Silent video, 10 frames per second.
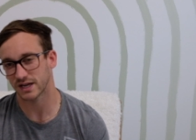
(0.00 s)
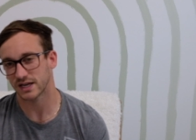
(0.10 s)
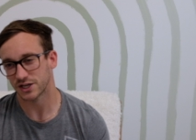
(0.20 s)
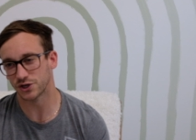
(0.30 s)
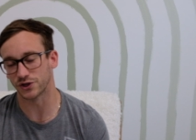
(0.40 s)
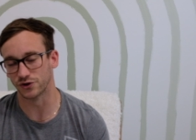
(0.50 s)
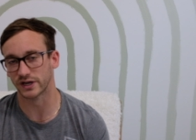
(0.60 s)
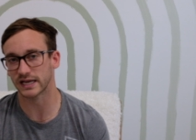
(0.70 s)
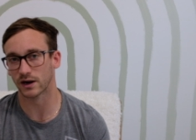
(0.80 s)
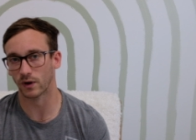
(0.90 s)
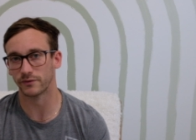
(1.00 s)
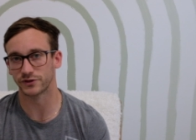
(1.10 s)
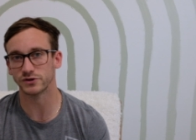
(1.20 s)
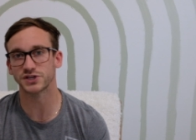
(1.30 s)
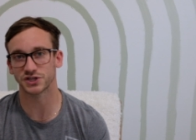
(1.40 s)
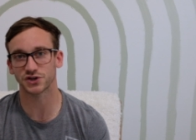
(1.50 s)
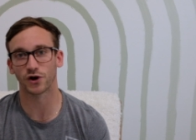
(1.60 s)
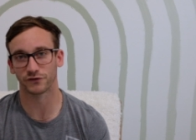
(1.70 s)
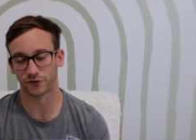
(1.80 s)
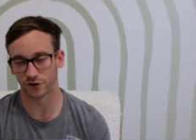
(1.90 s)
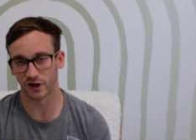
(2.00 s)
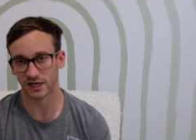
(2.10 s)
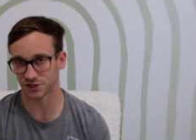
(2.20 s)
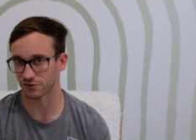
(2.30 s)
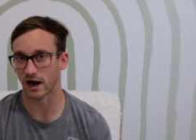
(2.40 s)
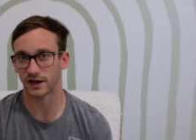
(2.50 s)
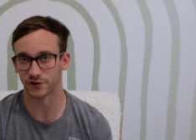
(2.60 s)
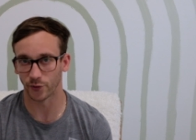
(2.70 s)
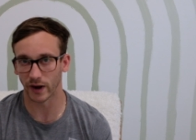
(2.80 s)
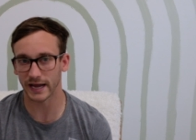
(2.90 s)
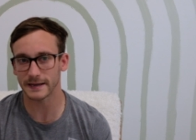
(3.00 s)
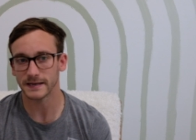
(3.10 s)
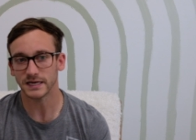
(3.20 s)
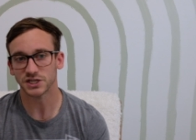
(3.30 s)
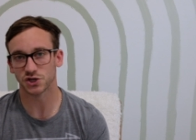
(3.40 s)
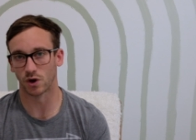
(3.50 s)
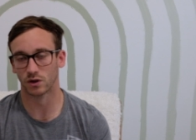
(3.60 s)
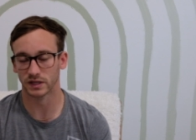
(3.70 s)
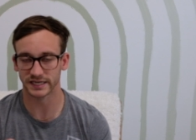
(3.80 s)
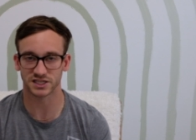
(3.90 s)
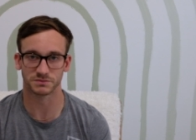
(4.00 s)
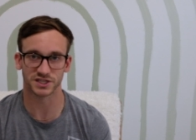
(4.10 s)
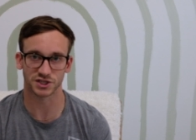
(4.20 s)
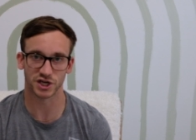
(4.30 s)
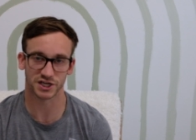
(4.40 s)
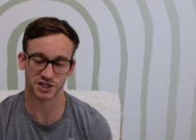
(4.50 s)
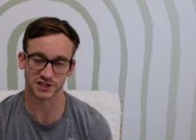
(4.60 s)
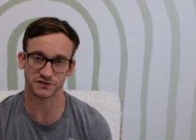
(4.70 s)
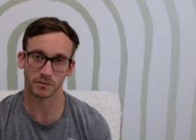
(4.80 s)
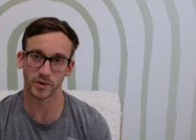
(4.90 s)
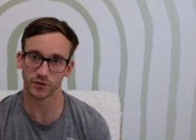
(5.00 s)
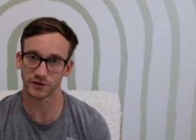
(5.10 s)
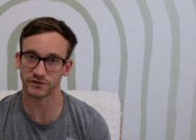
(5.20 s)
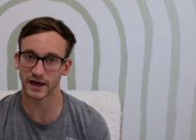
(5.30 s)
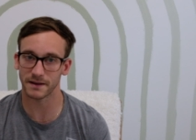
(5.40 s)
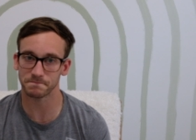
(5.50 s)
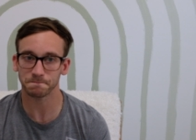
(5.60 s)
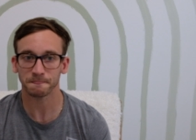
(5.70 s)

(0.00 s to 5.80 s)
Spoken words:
You can get away with using starter fertilizer either way, so I'll link some suggestions for both of them.